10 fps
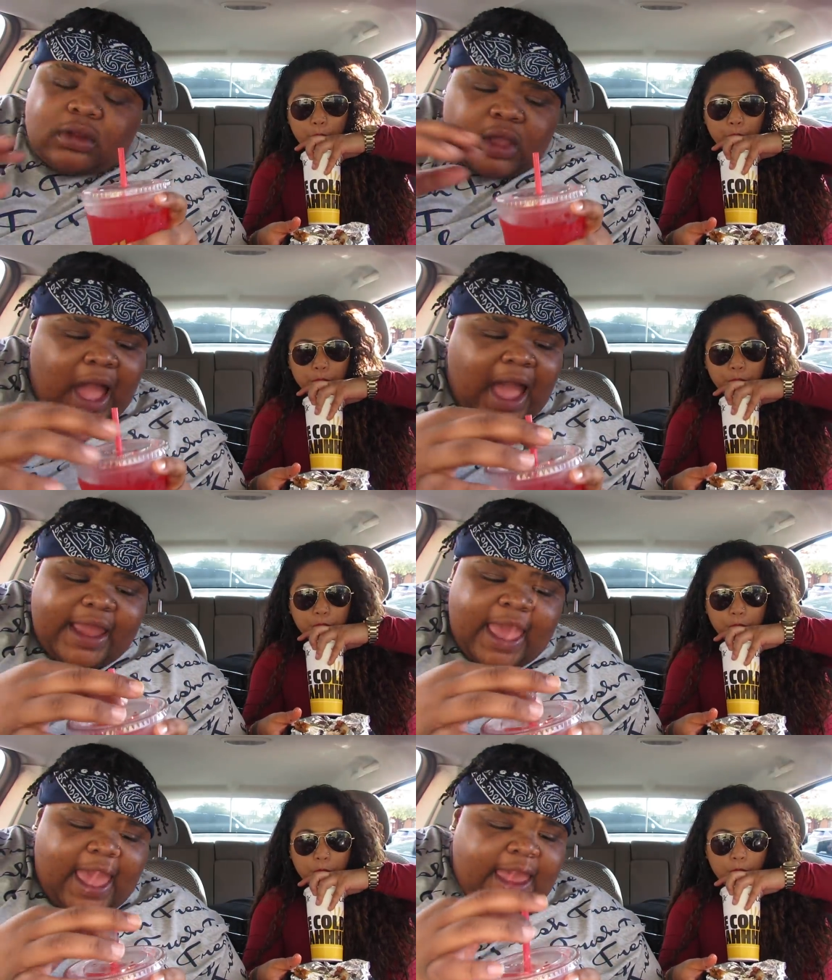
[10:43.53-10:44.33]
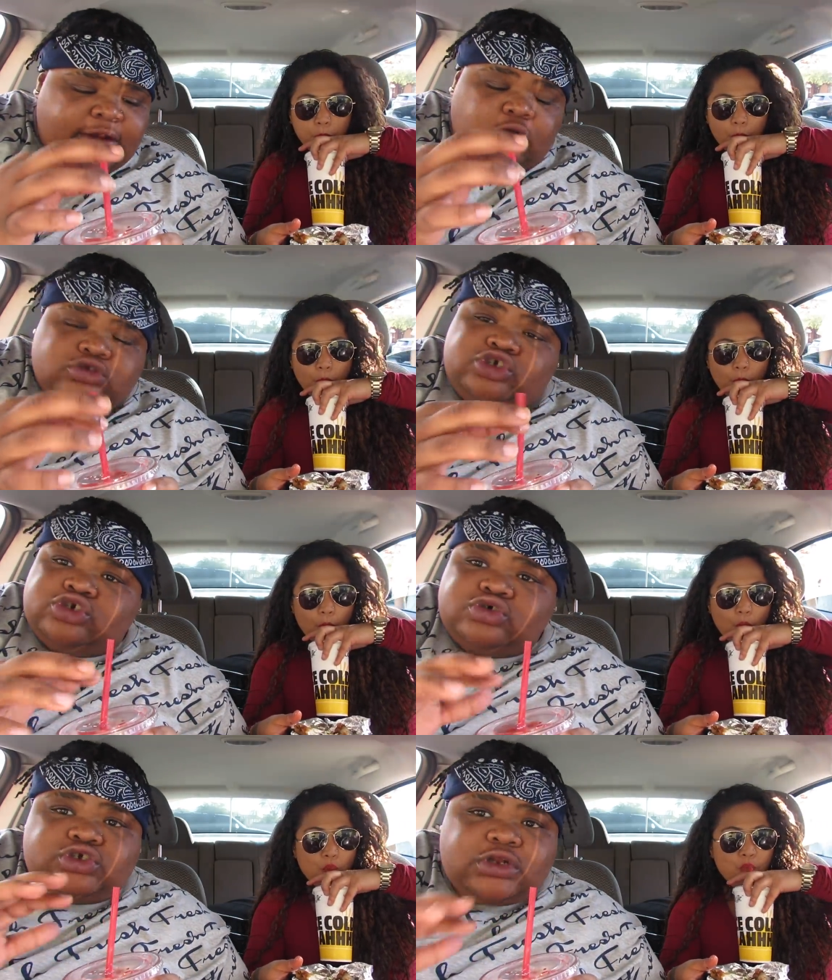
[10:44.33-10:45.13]
Speaker 1: I ain't had no
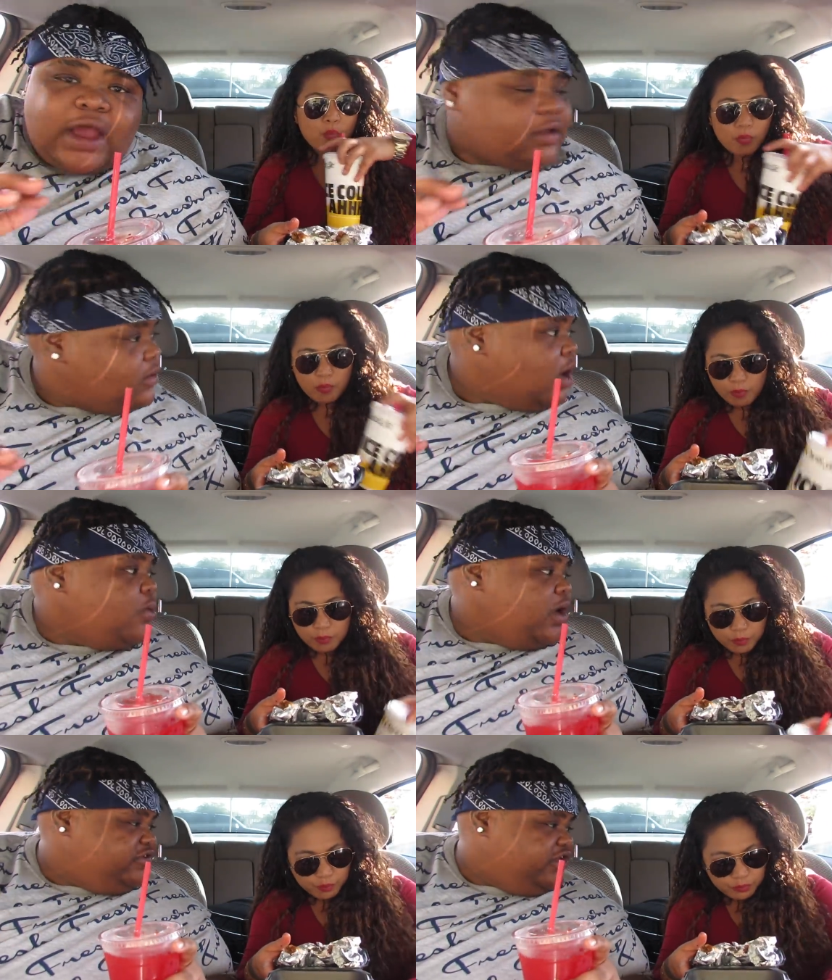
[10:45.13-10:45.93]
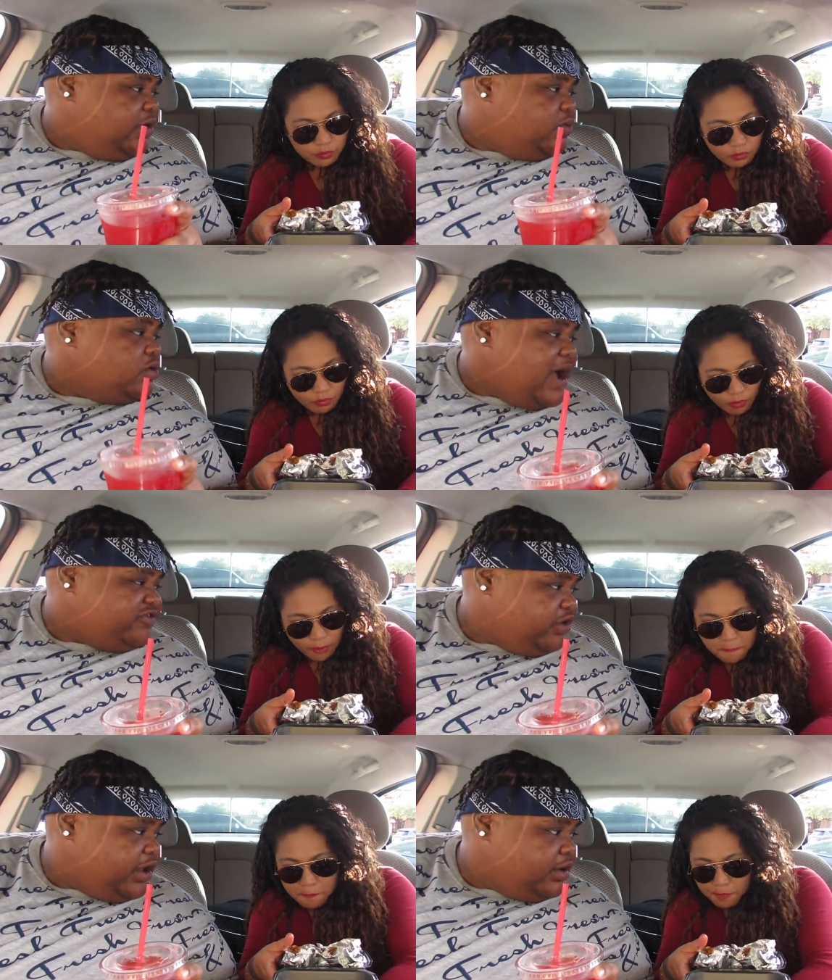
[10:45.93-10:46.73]
juice. No, on what, Jen? What do I
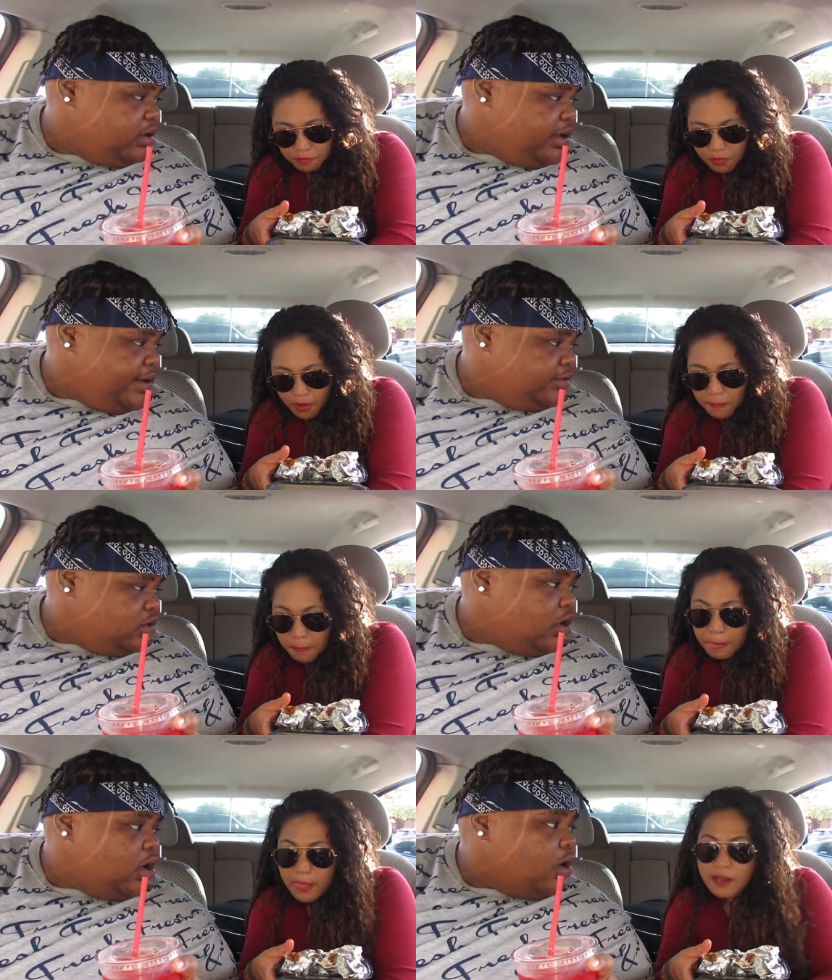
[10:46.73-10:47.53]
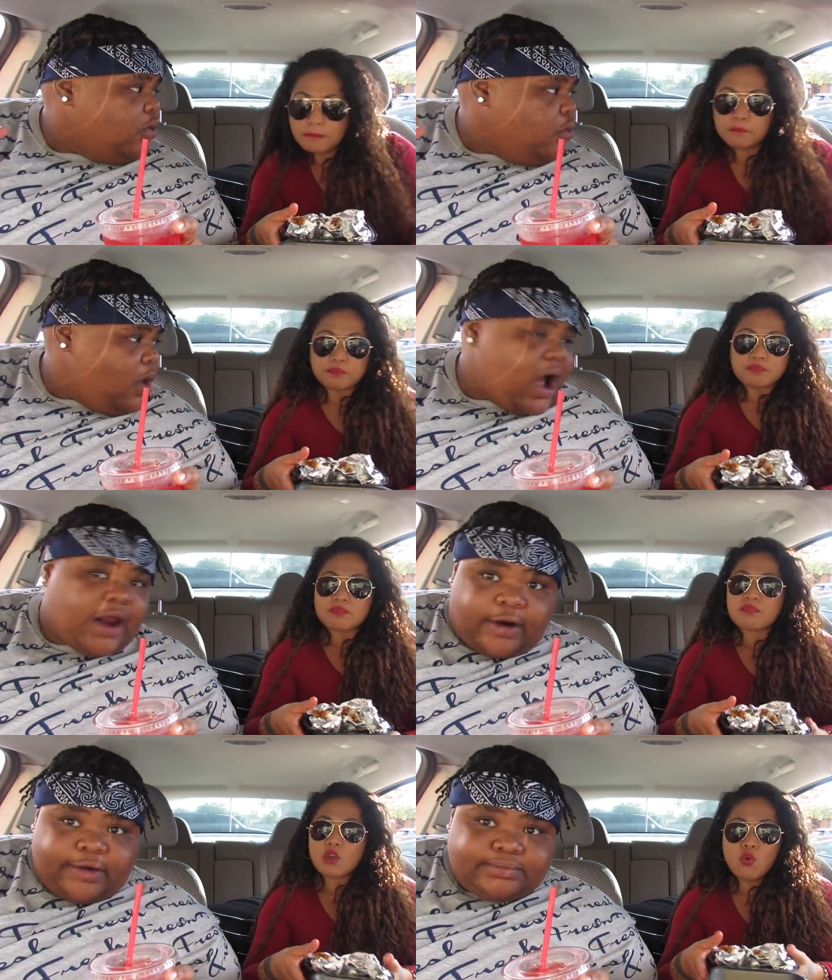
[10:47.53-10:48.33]
drink?
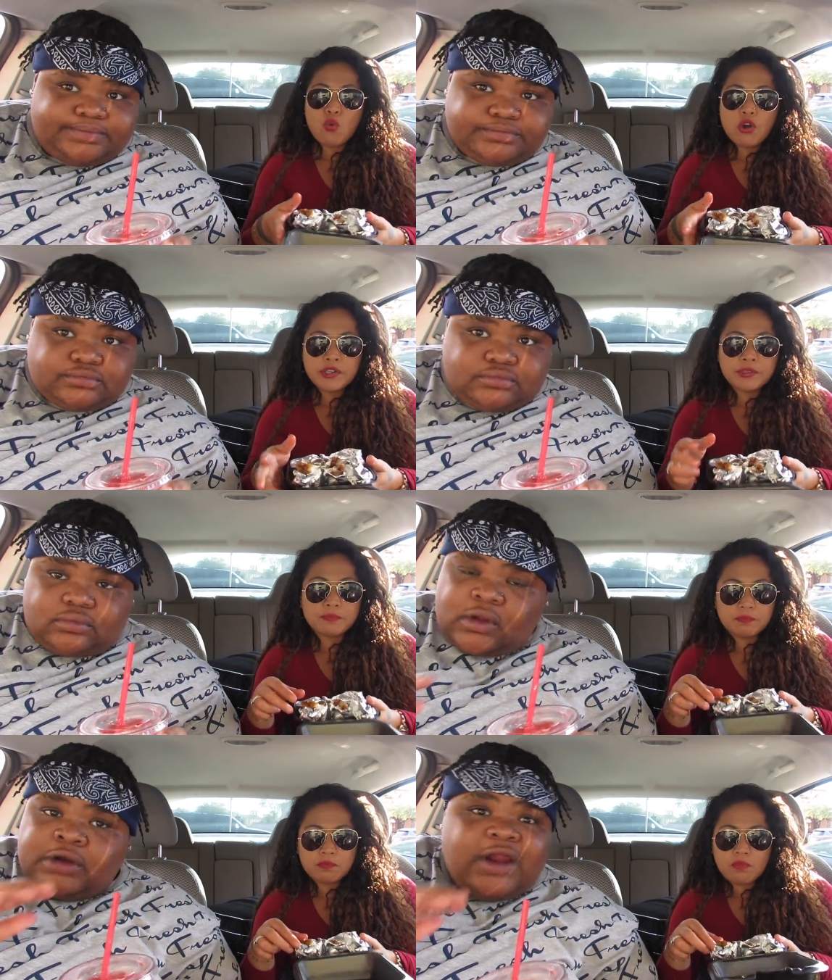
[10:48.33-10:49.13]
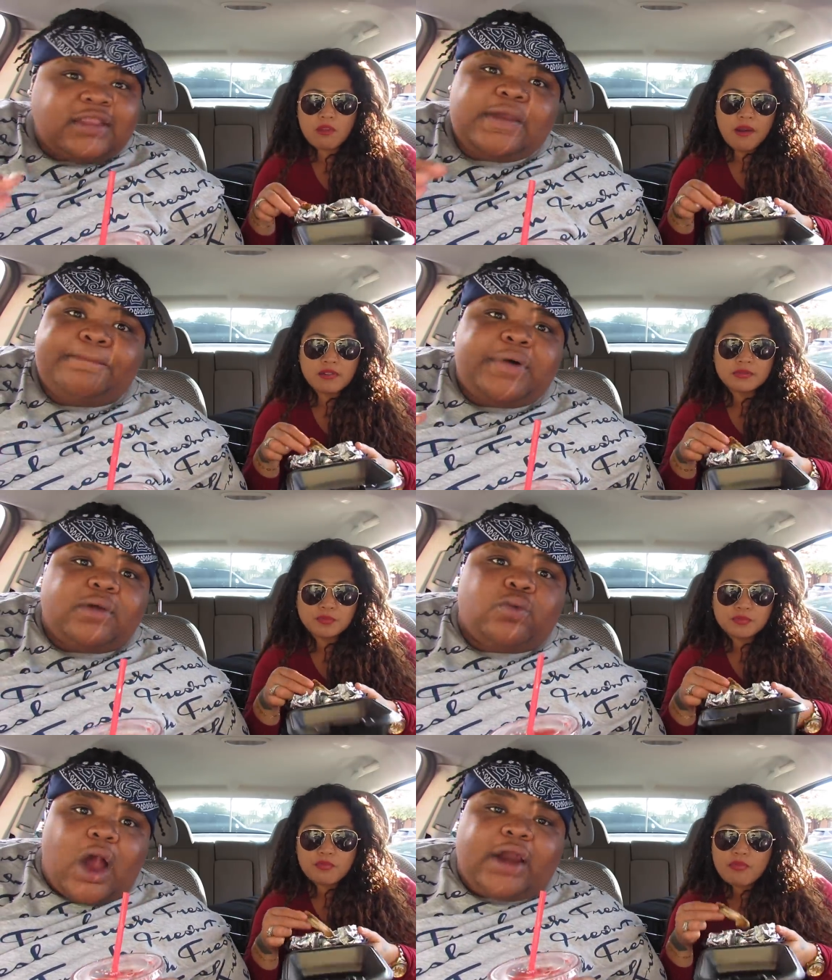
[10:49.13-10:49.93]
Water. Water. Nothing
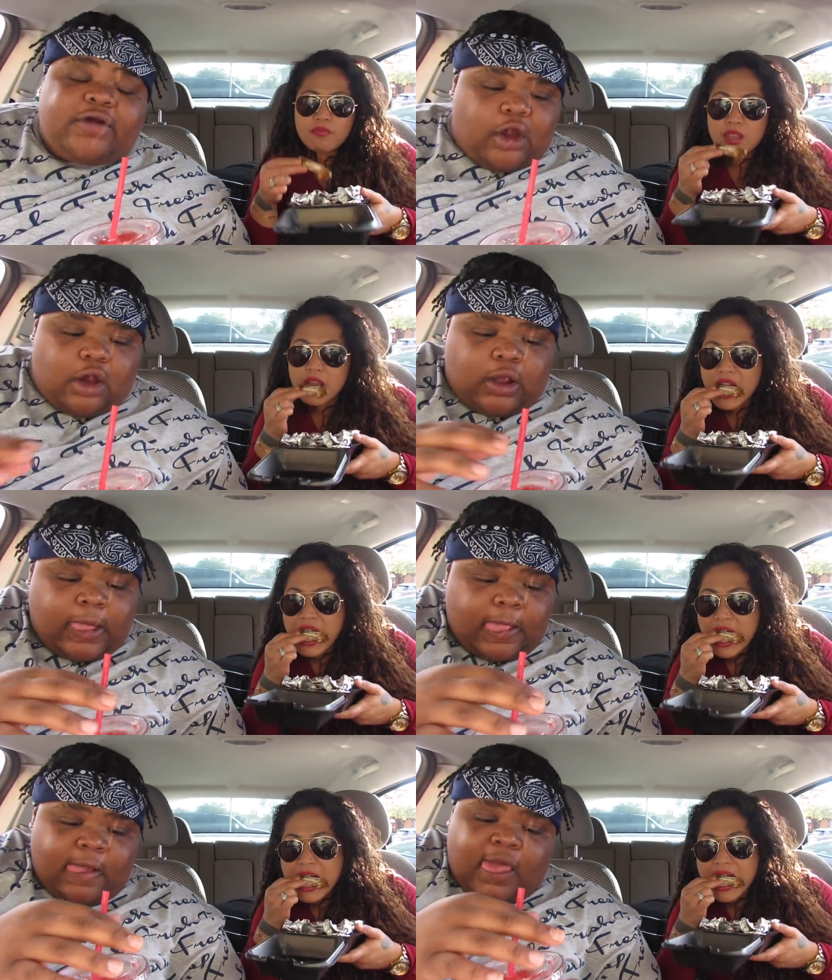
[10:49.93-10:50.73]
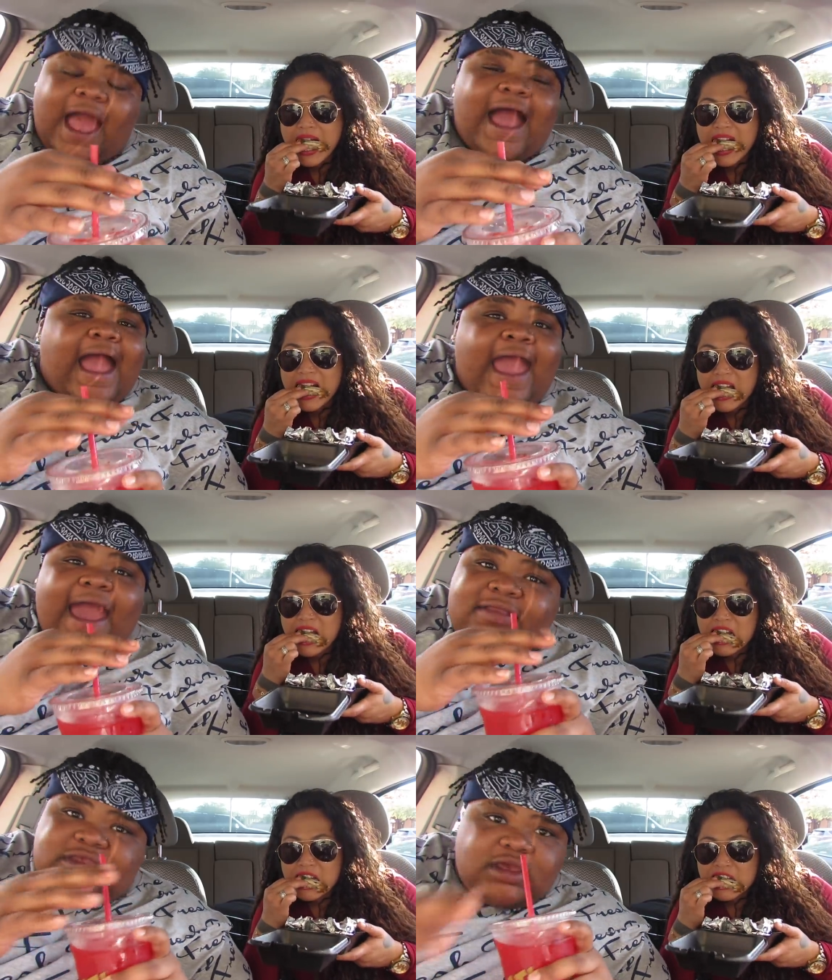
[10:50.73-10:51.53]
but water, y'all. I
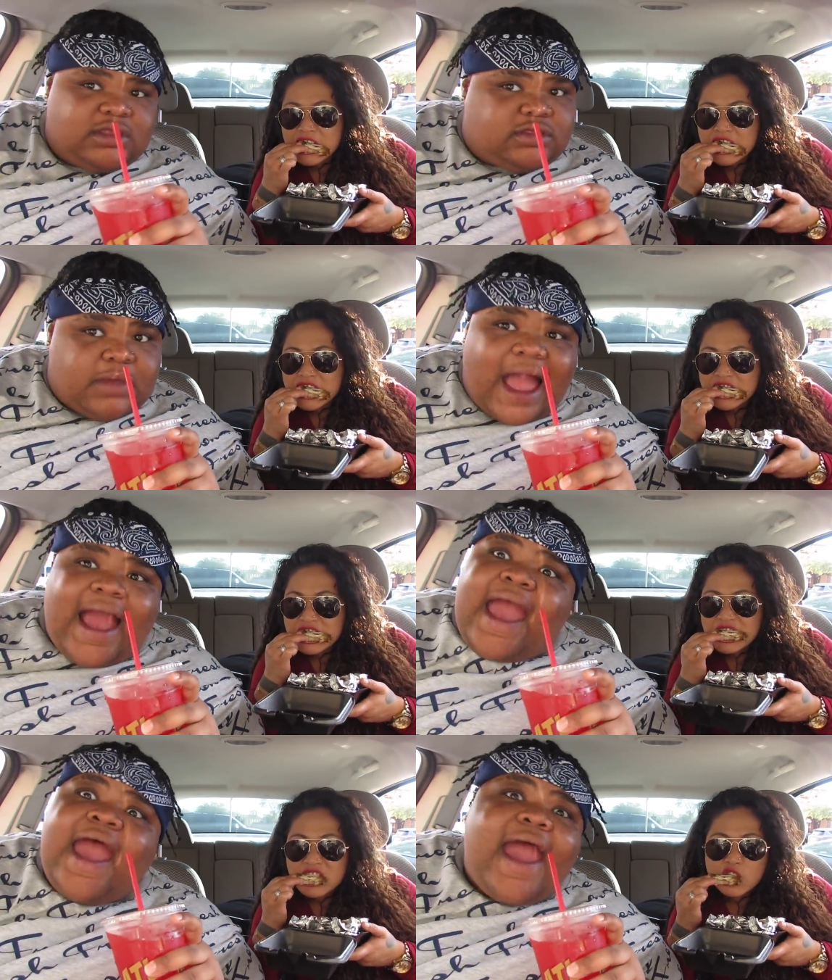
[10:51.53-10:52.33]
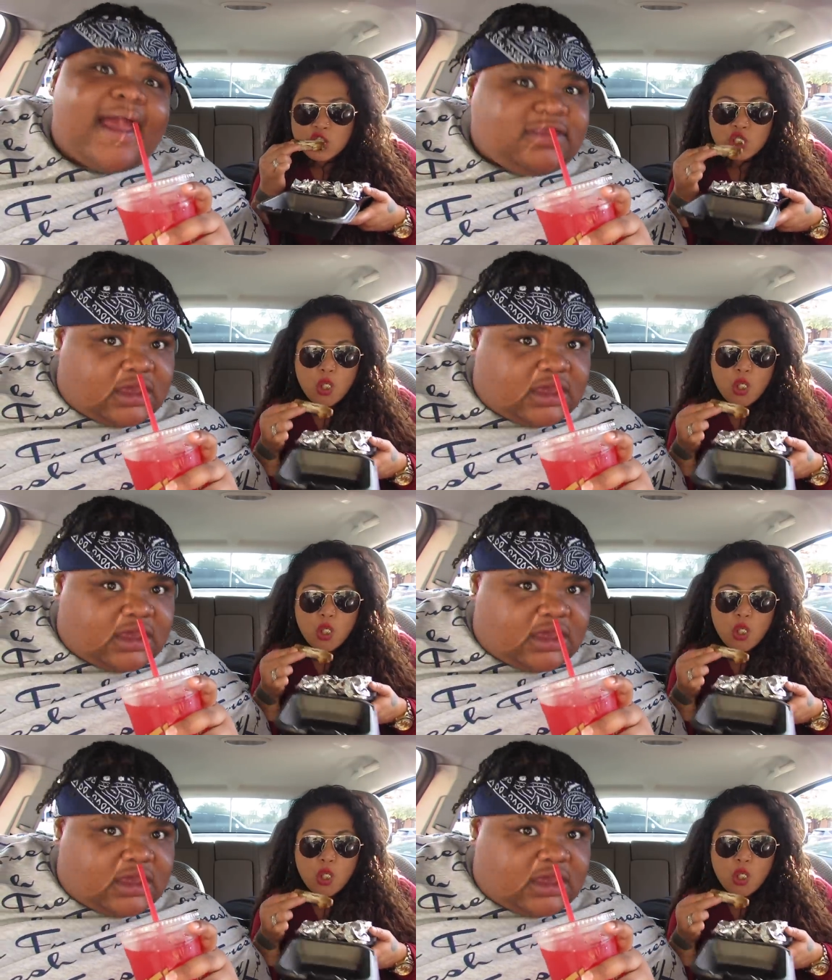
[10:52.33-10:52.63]
had to get some. I had to